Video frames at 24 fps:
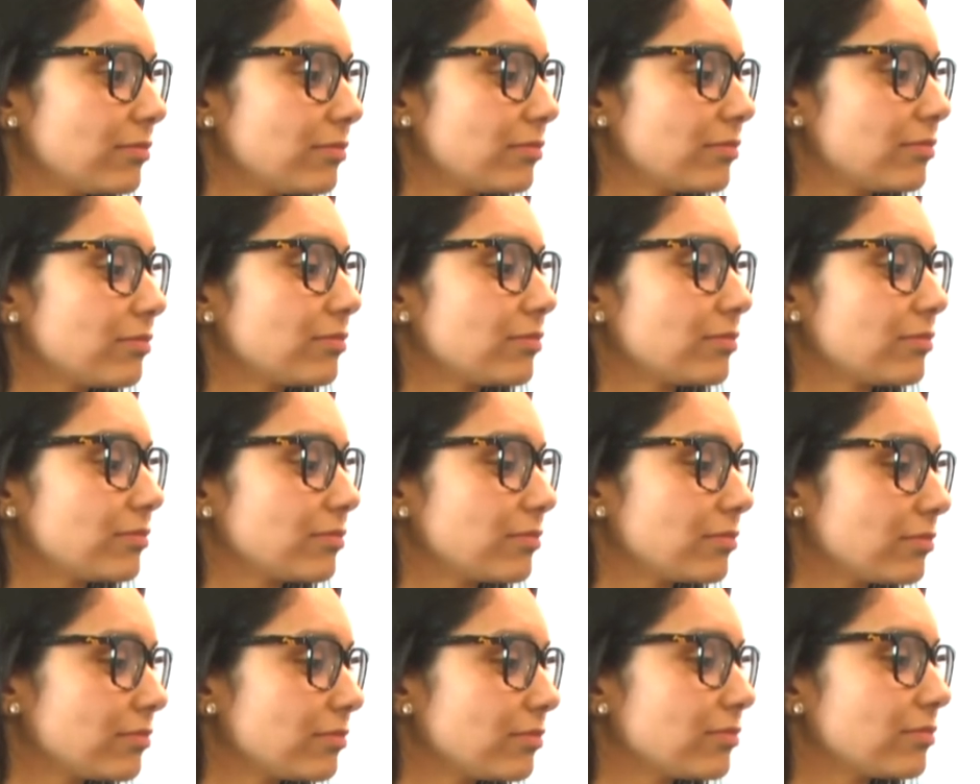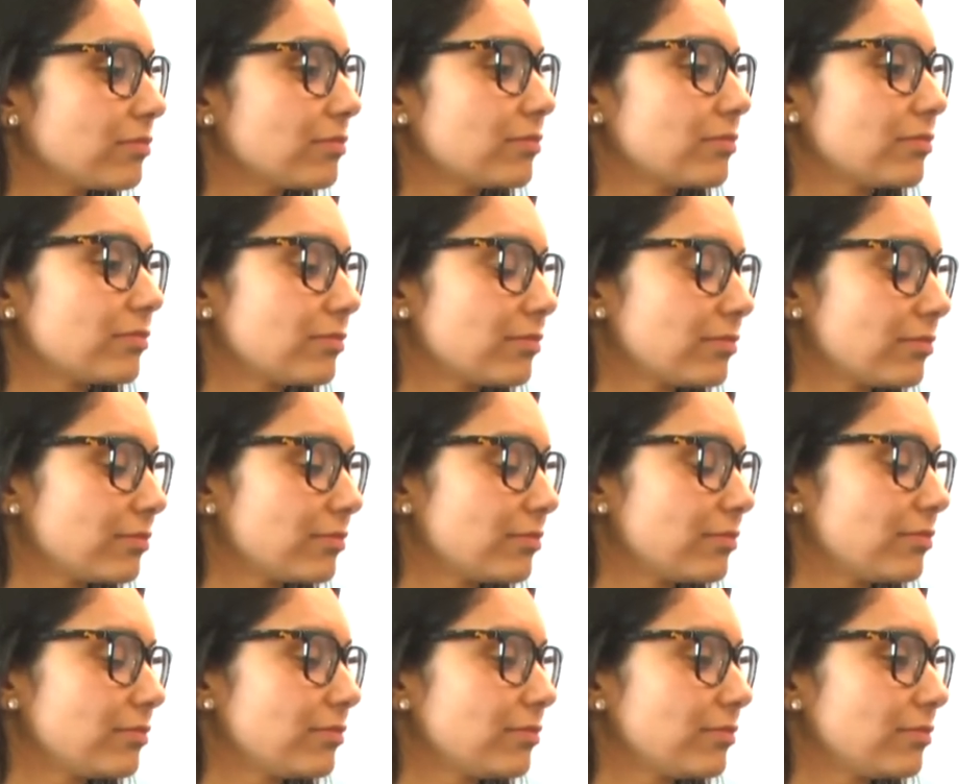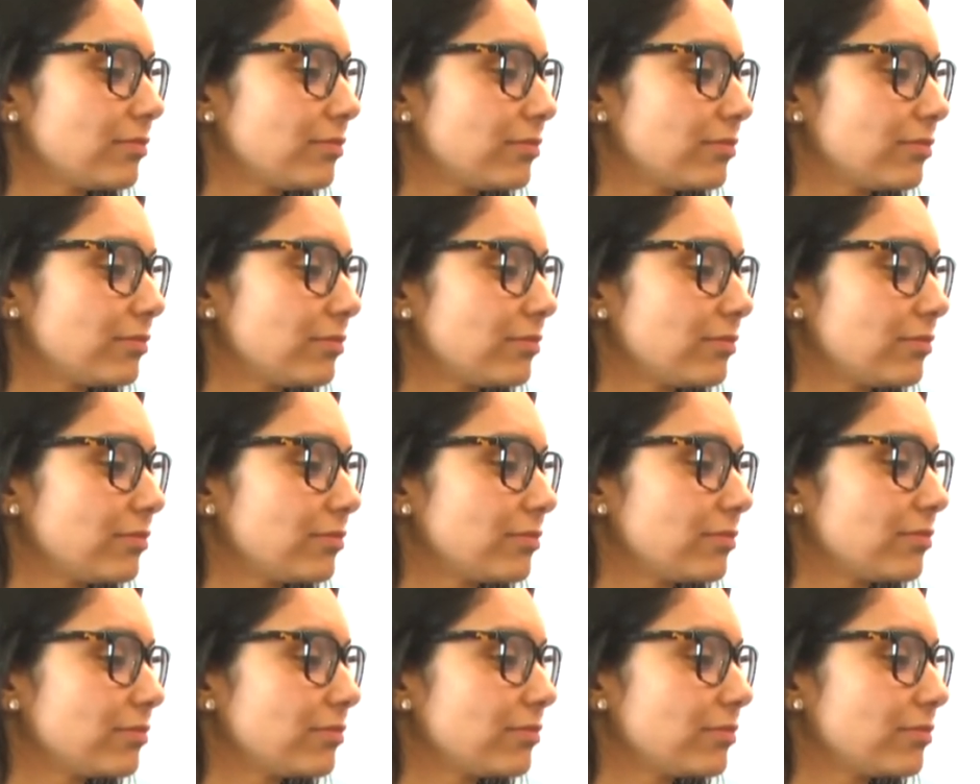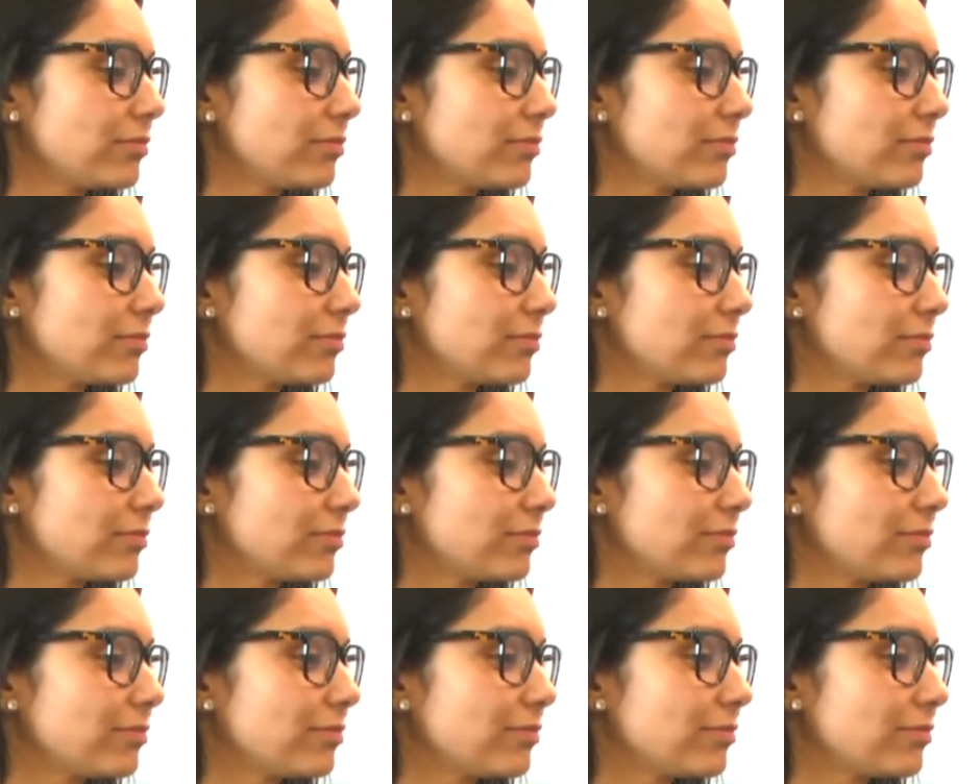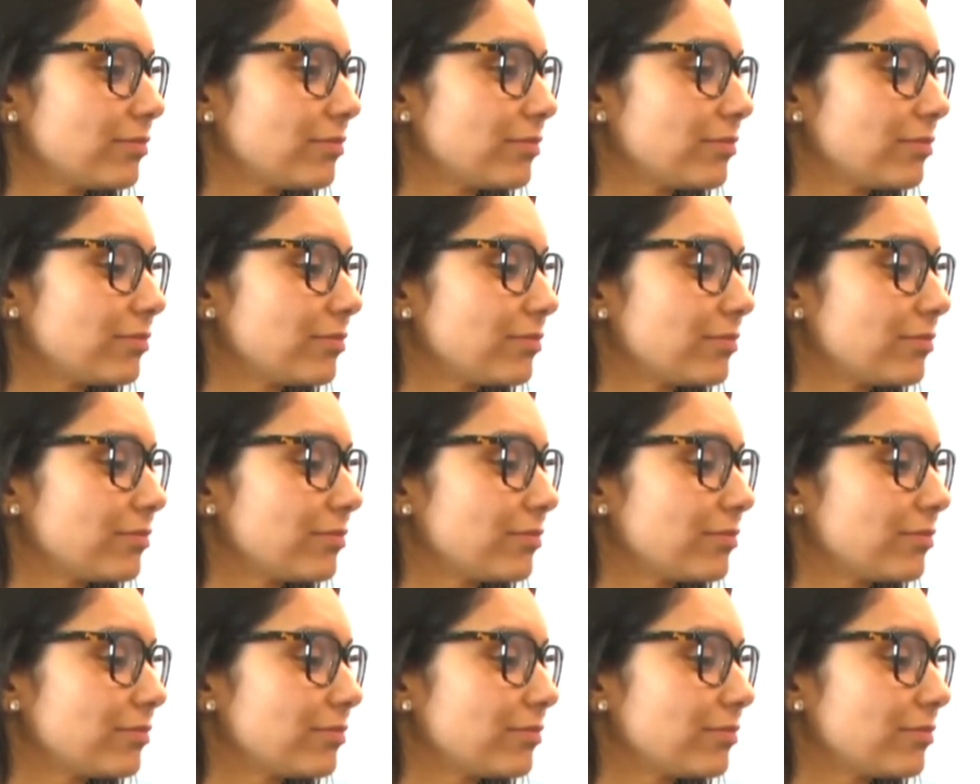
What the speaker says: This person isn't speaking.